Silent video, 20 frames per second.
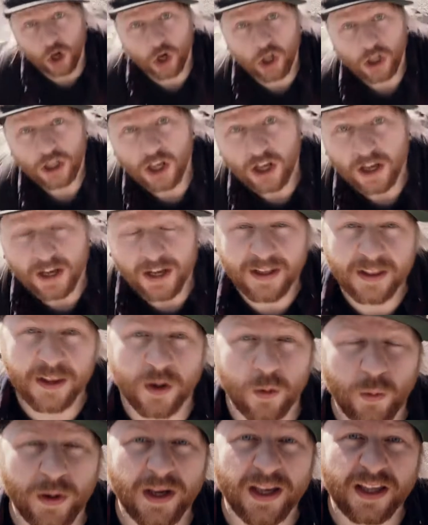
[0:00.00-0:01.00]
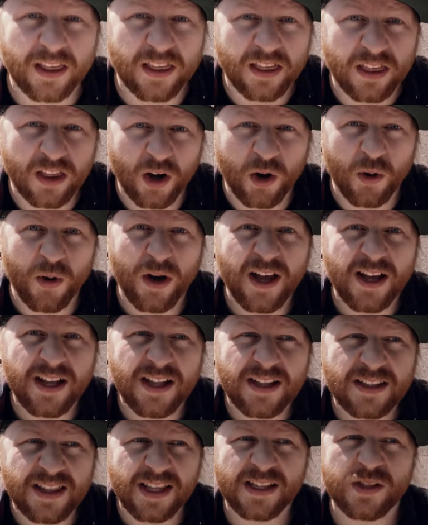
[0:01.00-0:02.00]
earlier in the week though,
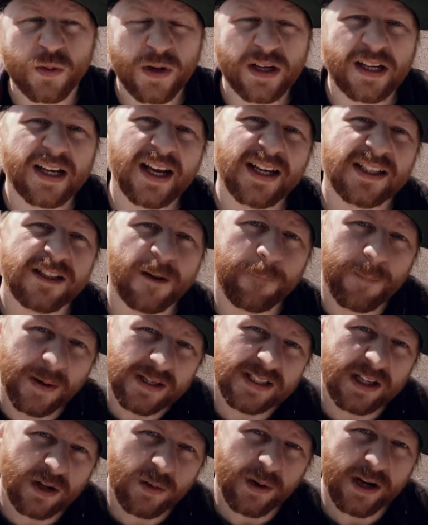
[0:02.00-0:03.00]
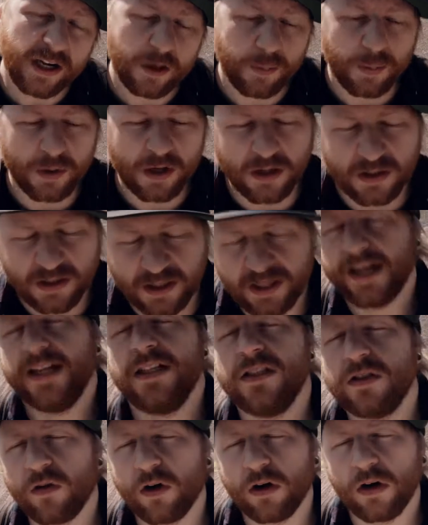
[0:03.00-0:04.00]
this week is a busy week because the
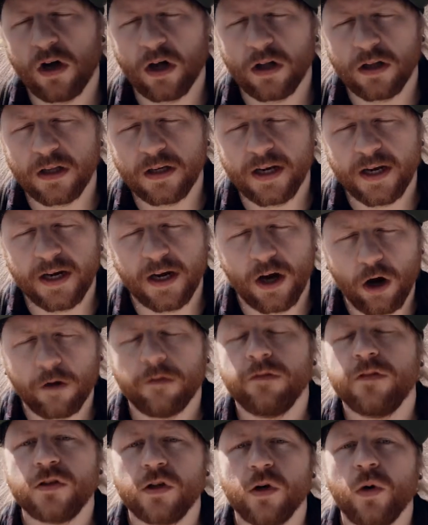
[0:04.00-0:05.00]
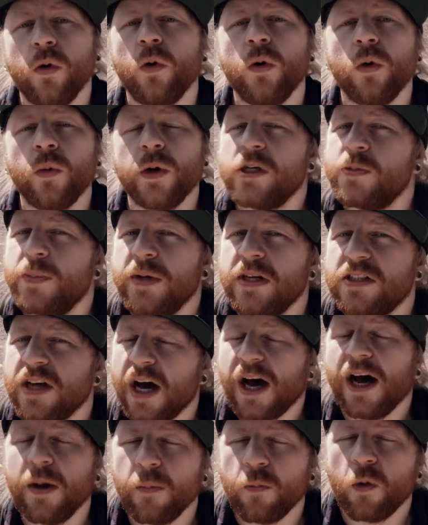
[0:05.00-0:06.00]
kids are on holiday off school, which means
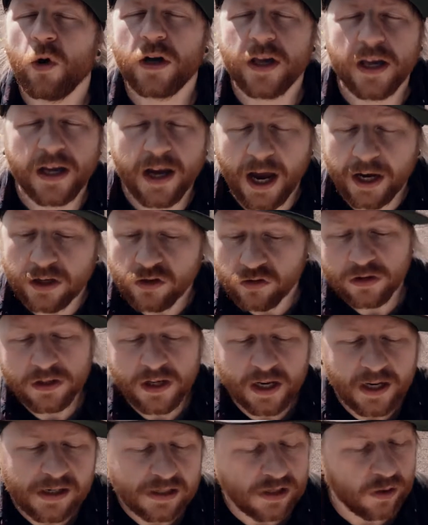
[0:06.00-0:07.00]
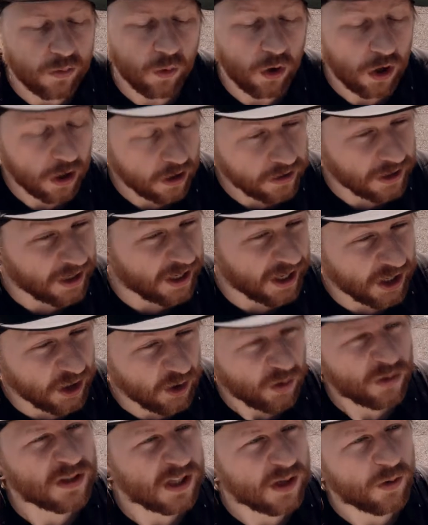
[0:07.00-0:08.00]
I'm working extra days in work than I
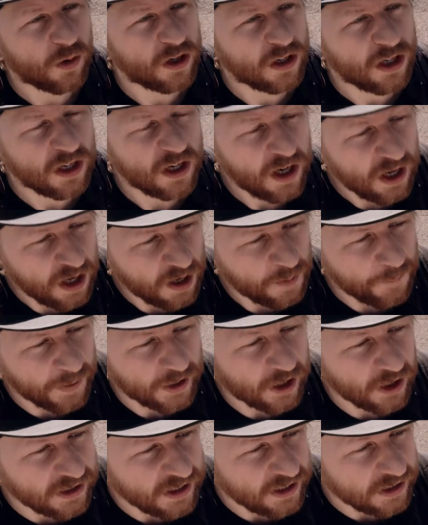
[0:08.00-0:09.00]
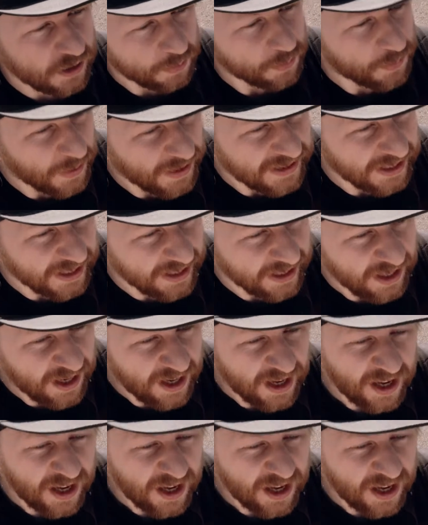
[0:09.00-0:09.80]
usually would because it's busy.